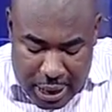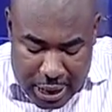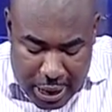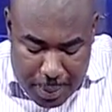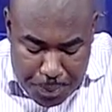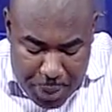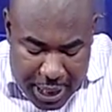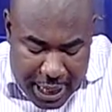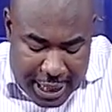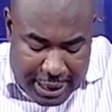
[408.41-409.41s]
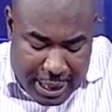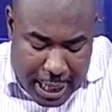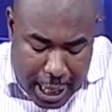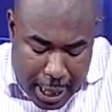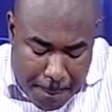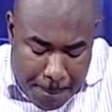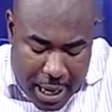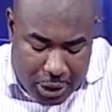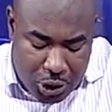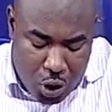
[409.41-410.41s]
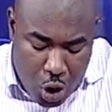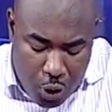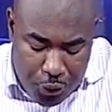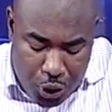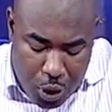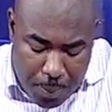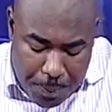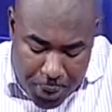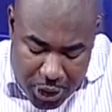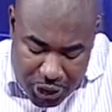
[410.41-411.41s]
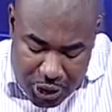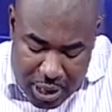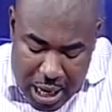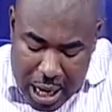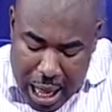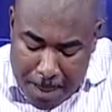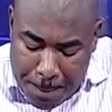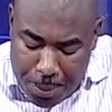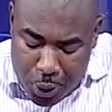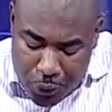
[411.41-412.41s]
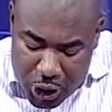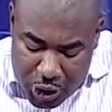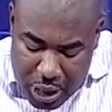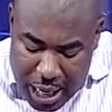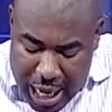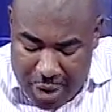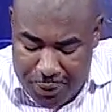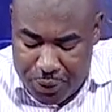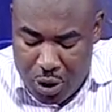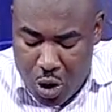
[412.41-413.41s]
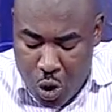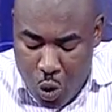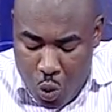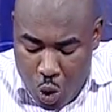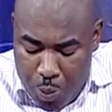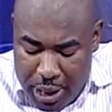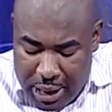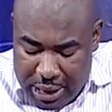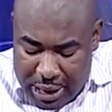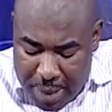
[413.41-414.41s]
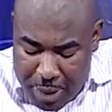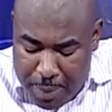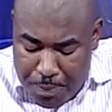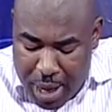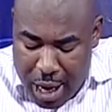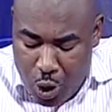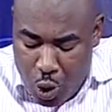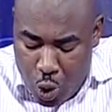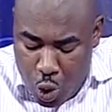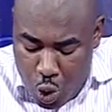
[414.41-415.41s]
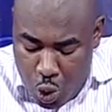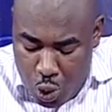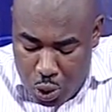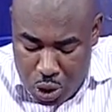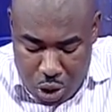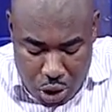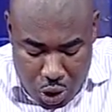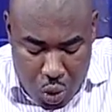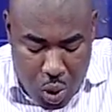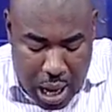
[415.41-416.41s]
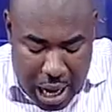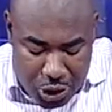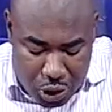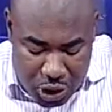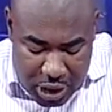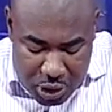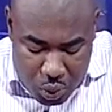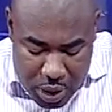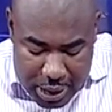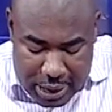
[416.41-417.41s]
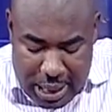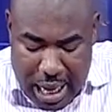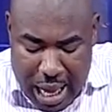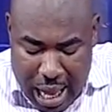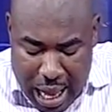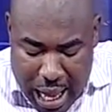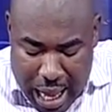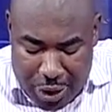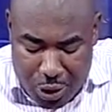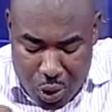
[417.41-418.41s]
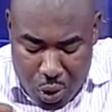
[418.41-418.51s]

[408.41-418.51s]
The biggest impact of your personal and professional life will be determined by who you associate with and